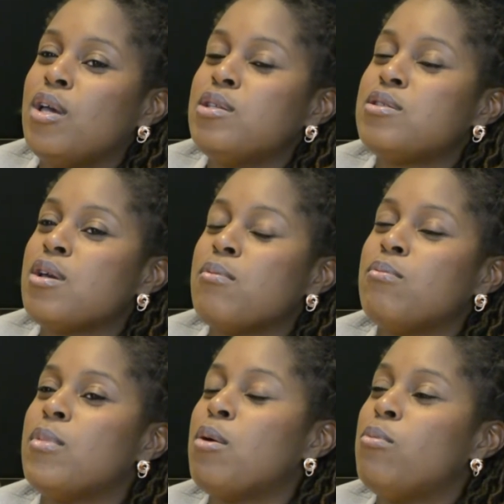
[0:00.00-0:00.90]

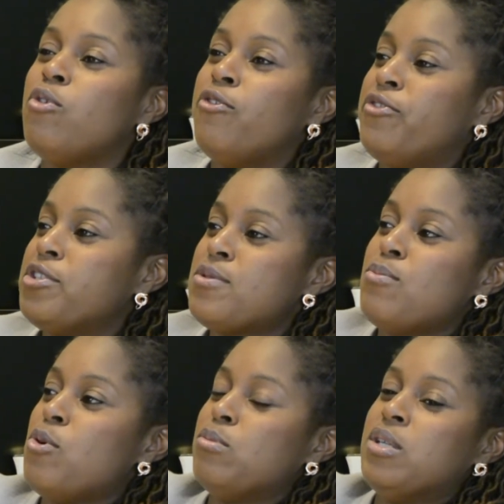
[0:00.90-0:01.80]
some amorphous
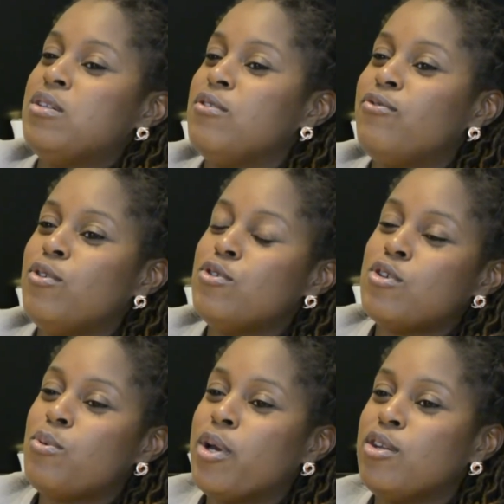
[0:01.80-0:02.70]
moment in the
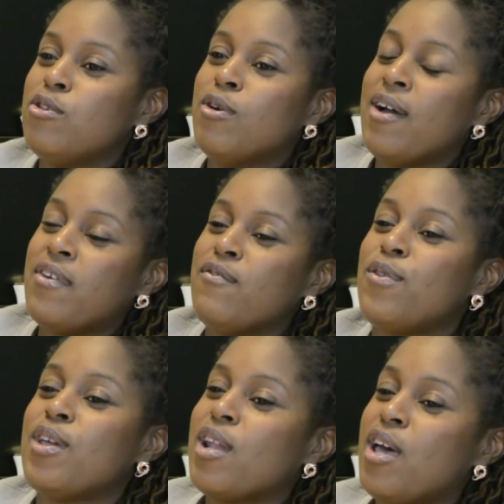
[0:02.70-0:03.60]
future when you have
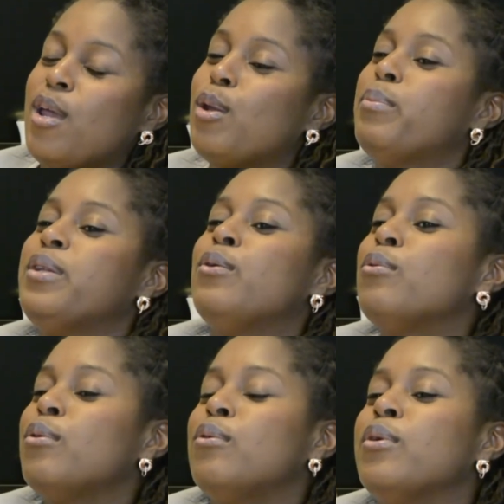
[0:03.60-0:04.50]
everything lined up in a
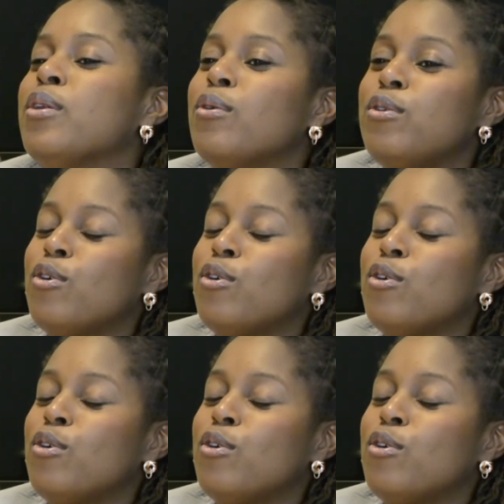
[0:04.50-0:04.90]
row and